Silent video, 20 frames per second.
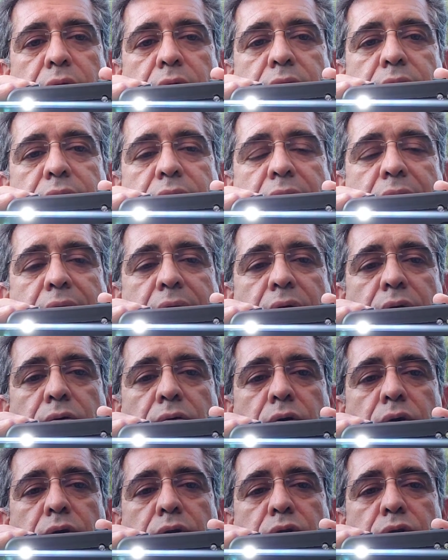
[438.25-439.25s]
Now
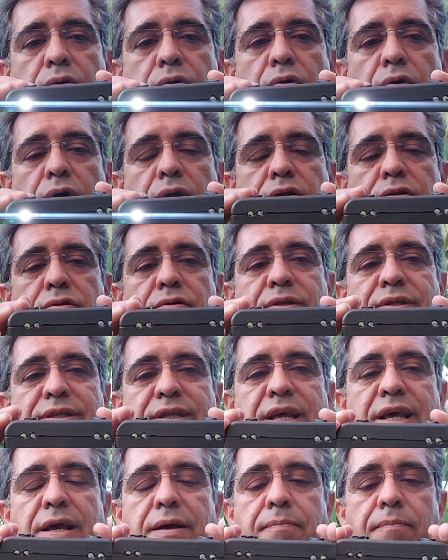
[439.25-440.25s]
you're going to
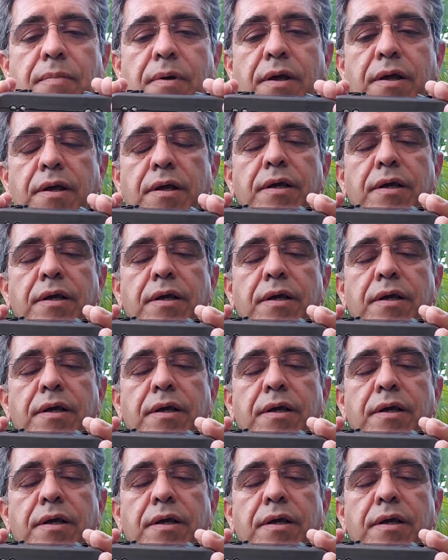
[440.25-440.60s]
dim